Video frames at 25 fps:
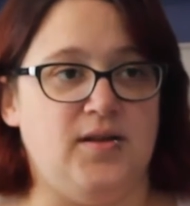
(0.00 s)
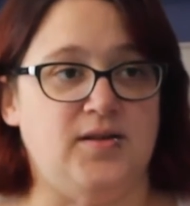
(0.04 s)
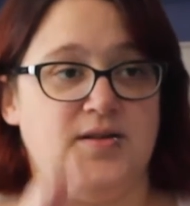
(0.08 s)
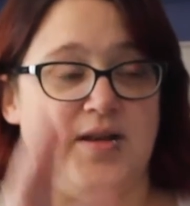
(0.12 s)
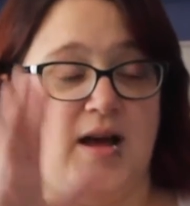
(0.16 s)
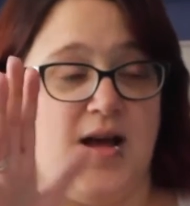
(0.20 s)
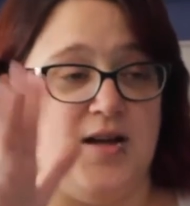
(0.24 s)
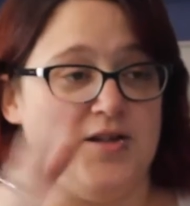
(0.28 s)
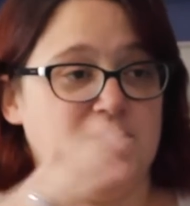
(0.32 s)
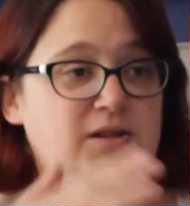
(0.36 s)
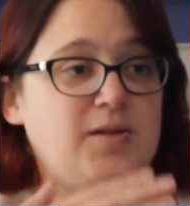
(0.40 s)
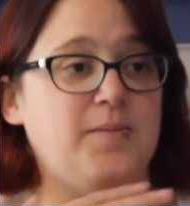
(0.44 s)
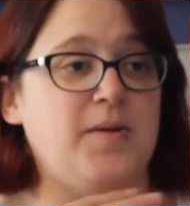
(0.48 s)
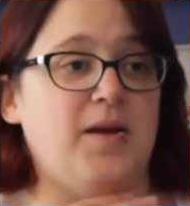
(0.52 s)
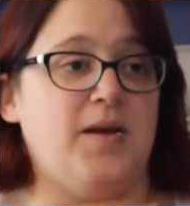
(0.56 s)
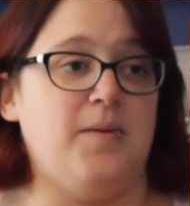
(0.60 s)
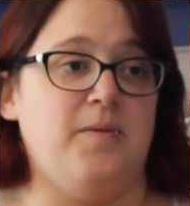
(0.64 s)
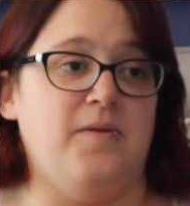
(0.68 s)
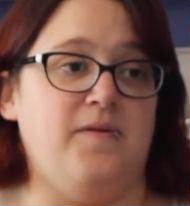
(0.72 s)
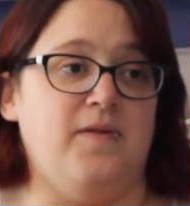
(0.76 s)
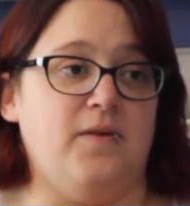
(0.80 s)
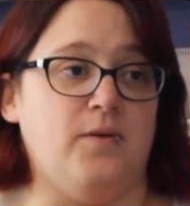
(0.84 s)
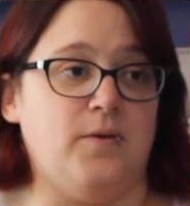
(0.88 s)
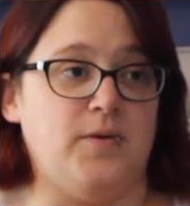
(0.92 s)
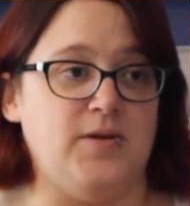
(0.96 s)
It's actually
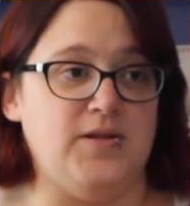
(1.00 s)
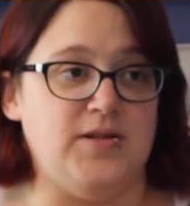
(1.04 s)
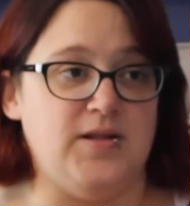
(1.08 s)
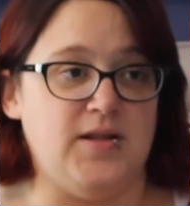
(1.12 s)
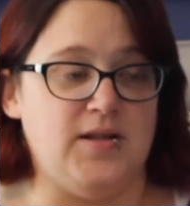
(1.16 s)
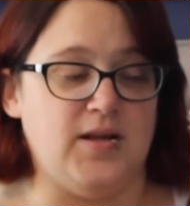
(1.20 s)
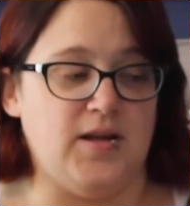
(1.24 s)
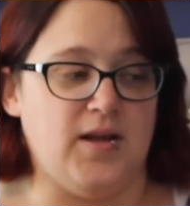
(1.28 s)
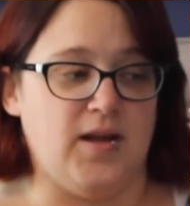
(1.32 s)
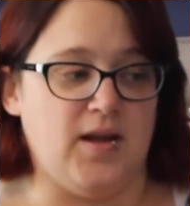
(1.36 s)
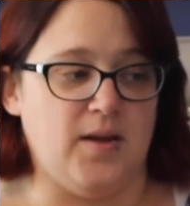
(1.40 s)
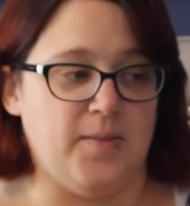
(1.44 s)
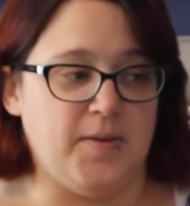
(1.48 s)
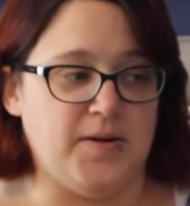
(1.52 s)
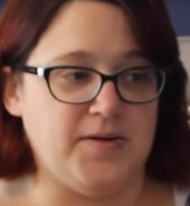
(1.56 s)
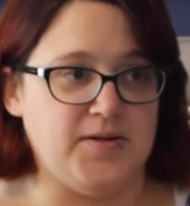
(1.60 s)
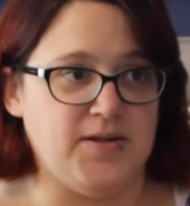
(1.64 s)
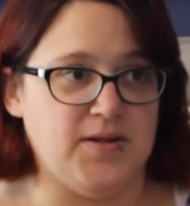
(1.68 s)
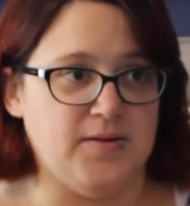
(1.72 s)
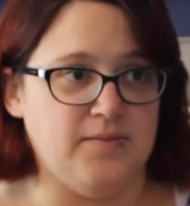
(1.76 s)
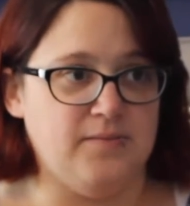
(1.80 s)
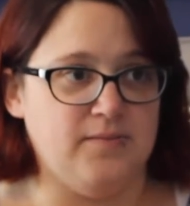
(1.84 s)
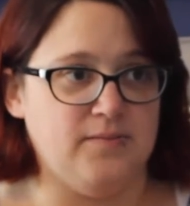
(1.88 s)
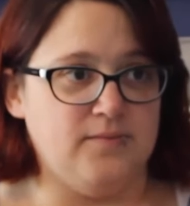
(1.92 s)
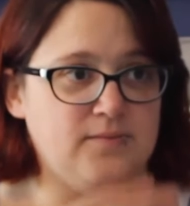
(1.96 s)
making me feel queasy thinking
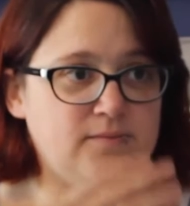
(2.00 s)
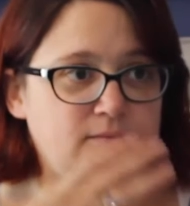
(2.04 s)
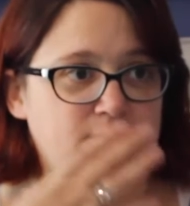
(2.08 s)
about it.